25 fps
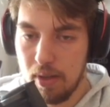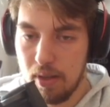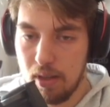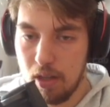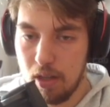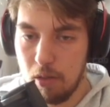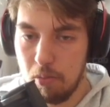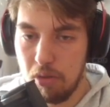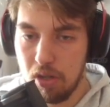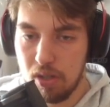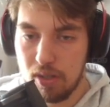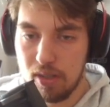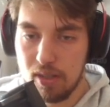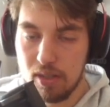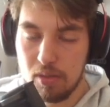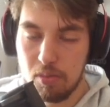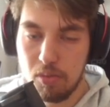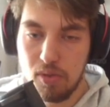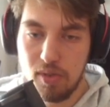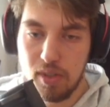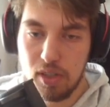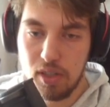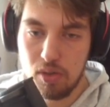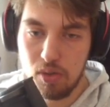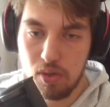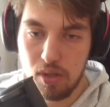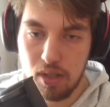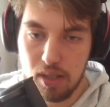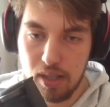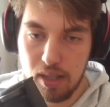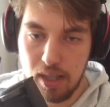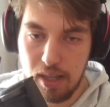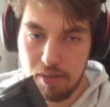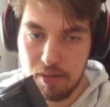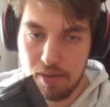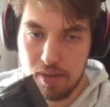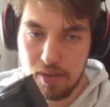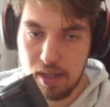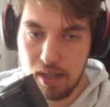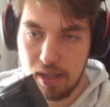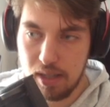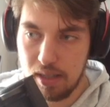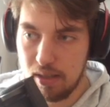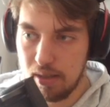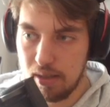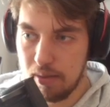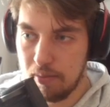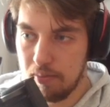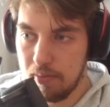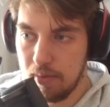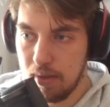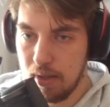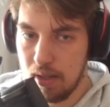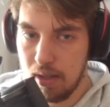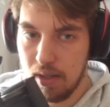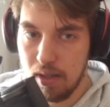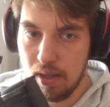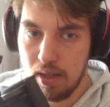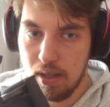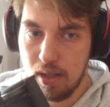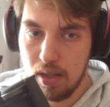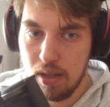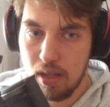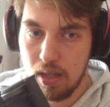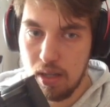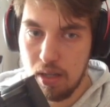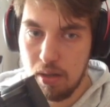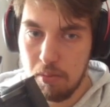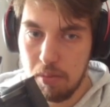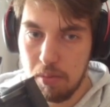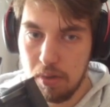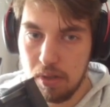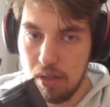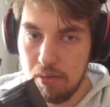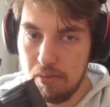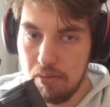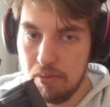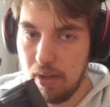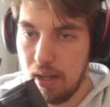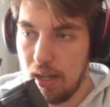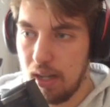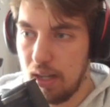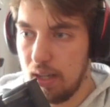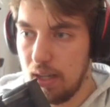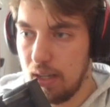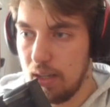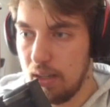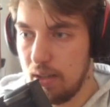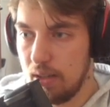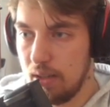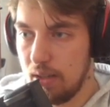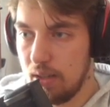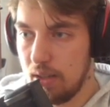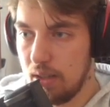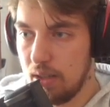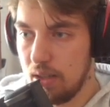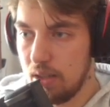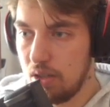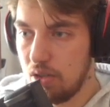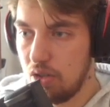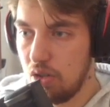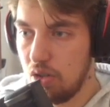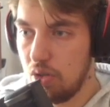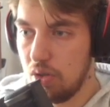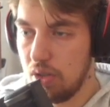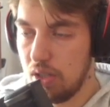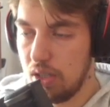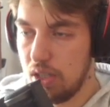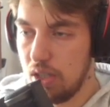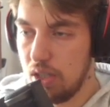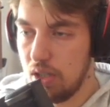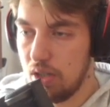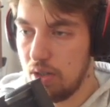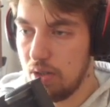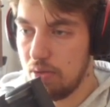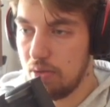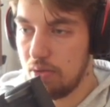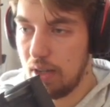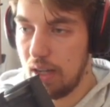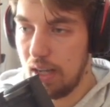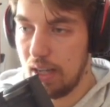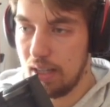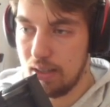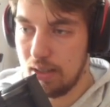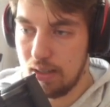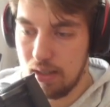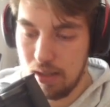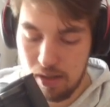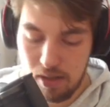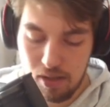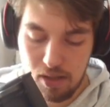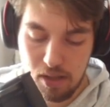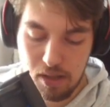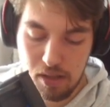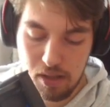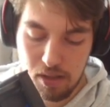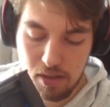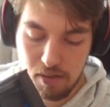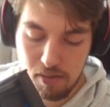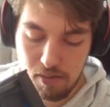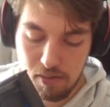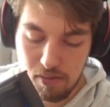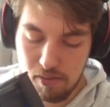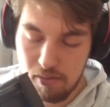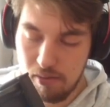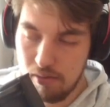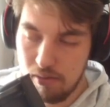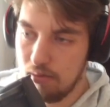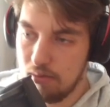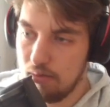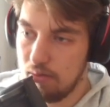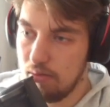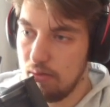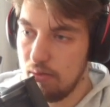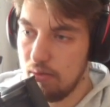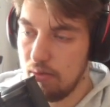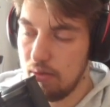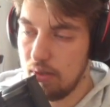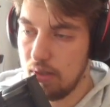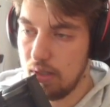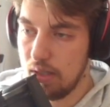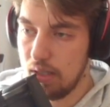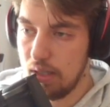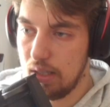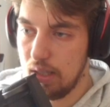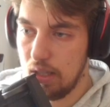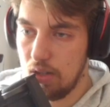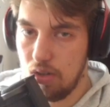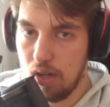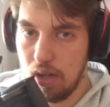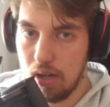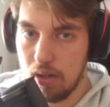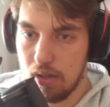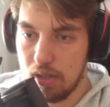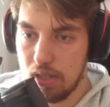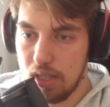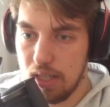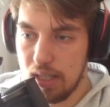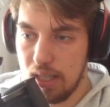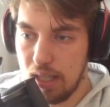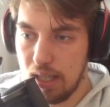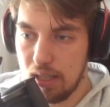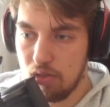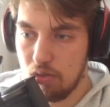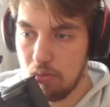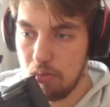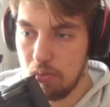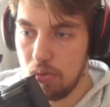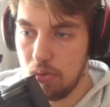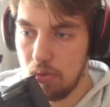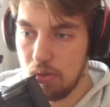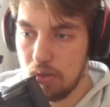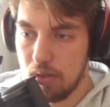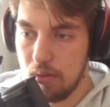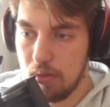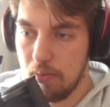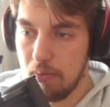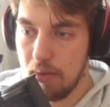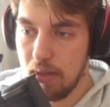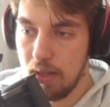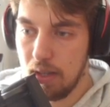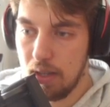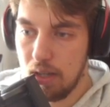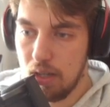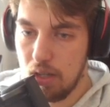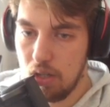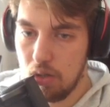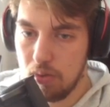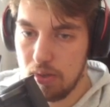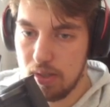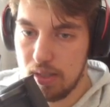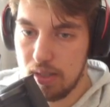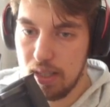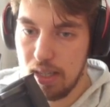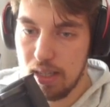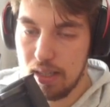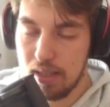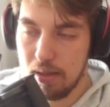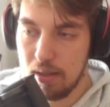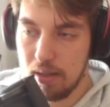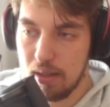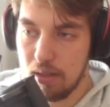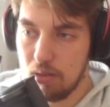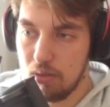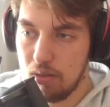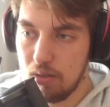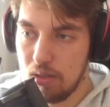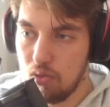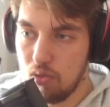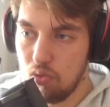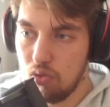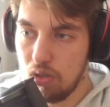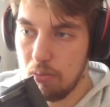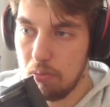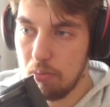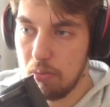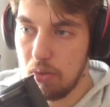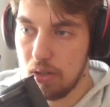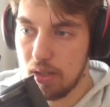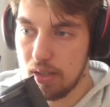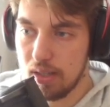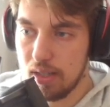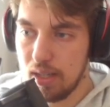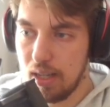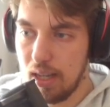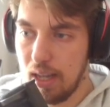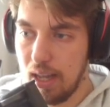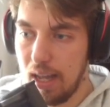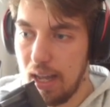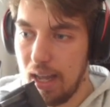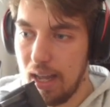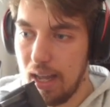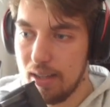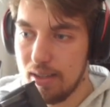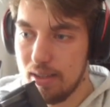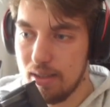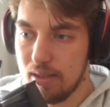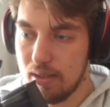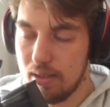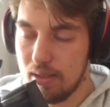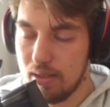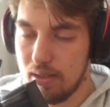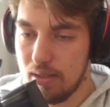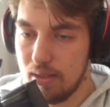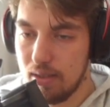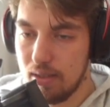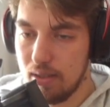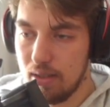the box is moving to the left side. But if I go in here and if I add the RTL attribute, you'll see that the green box isn't